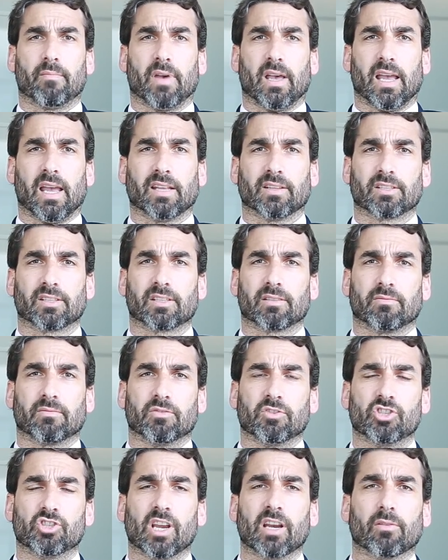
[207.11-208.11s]
Hence,
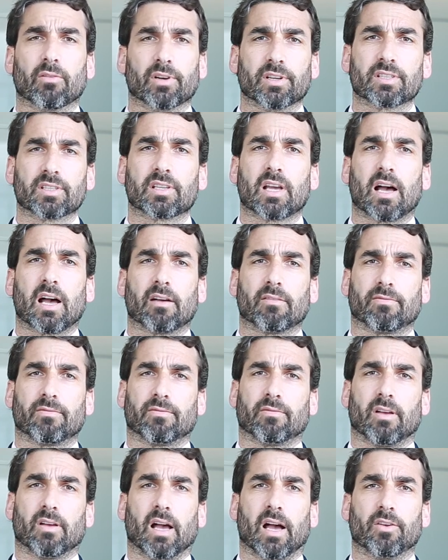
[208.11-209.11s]
generally staff
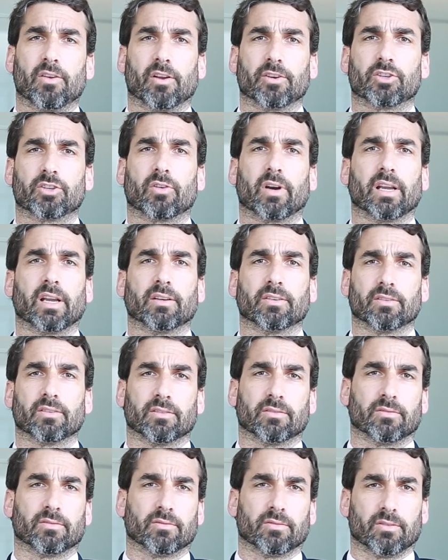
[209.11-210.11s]
are not trained
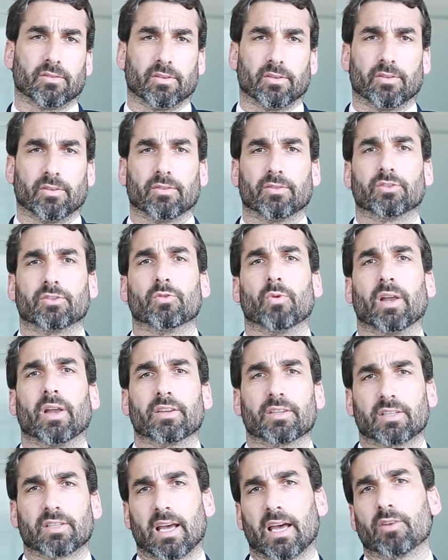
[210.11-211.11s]
to
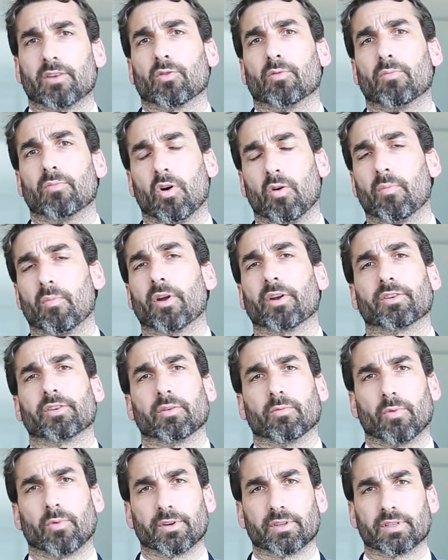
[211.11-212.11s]
understand or monitor
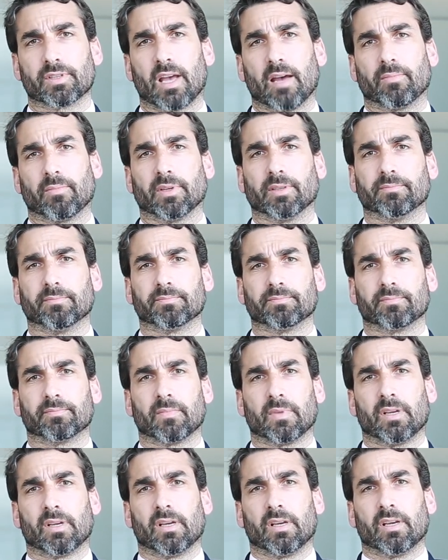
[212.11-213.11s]
what is happening.
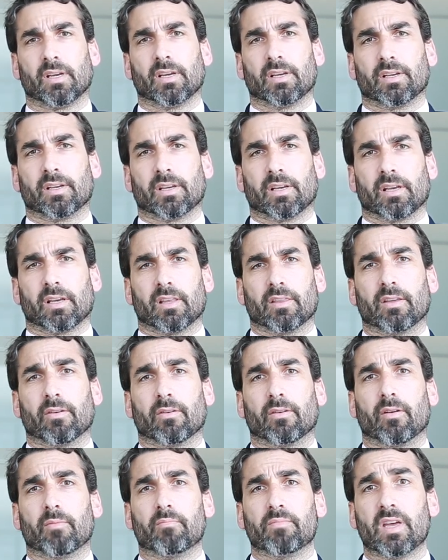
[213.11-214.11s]

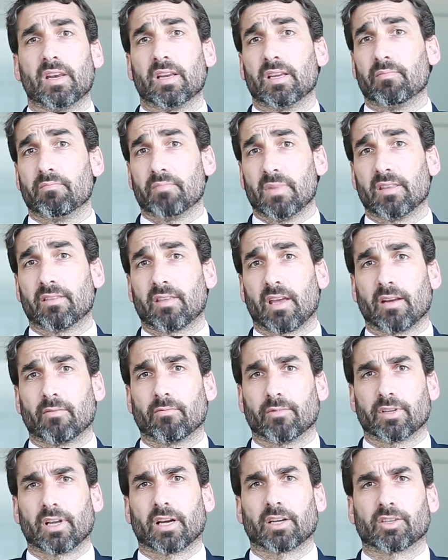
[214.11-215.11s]
There are many methane
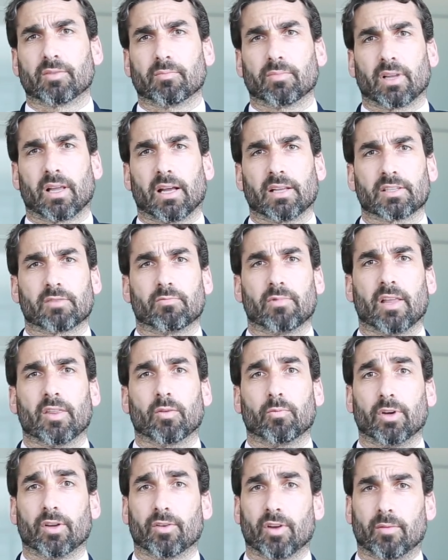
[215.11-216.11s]
reduction plants around the
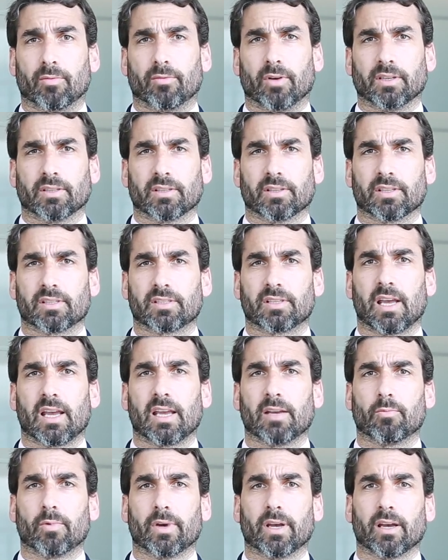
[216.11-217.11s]
world operating to this
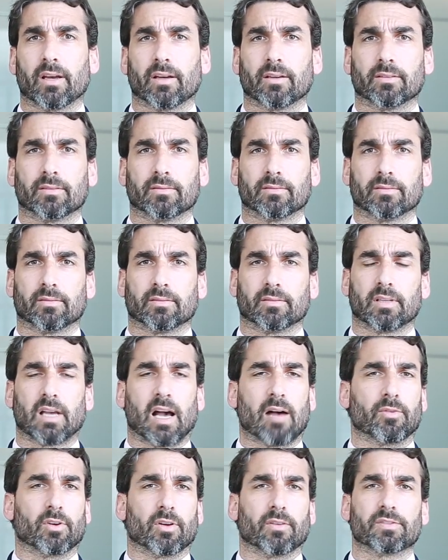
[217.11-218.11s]
day where
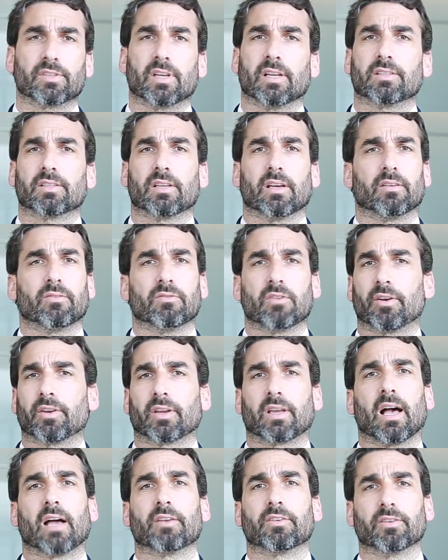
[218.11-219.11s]
carbon offsets are not
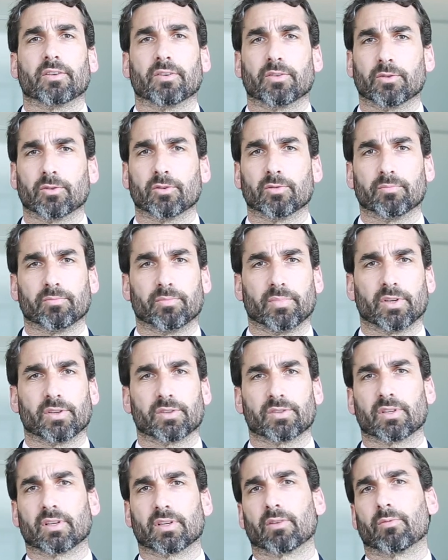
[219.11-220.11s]
accounted at all
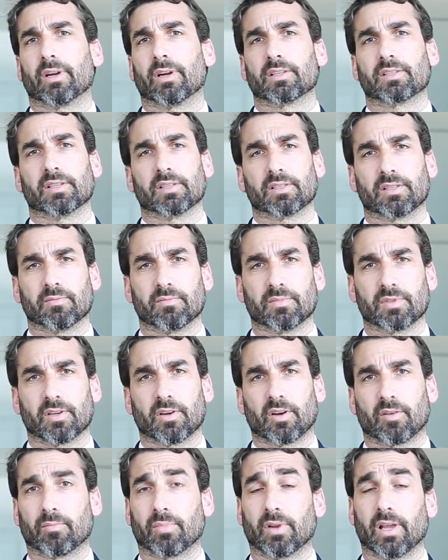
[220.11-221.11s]
because the correct systems are
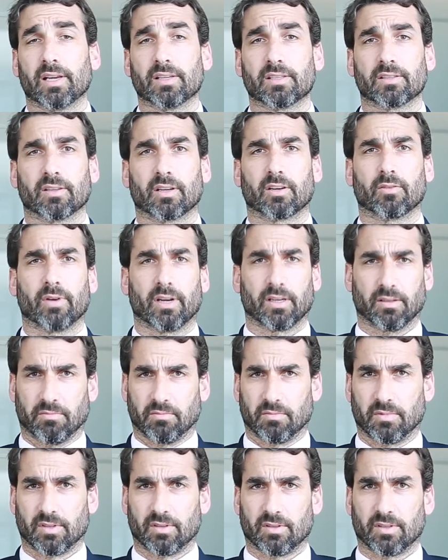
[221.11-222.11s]
not in place and the correct
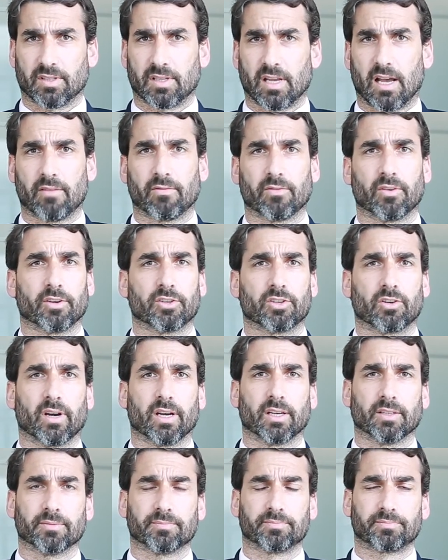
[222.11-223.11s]
staff are not
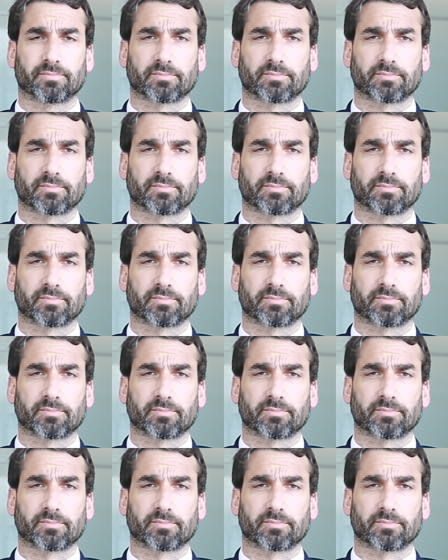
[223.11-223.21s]
trained.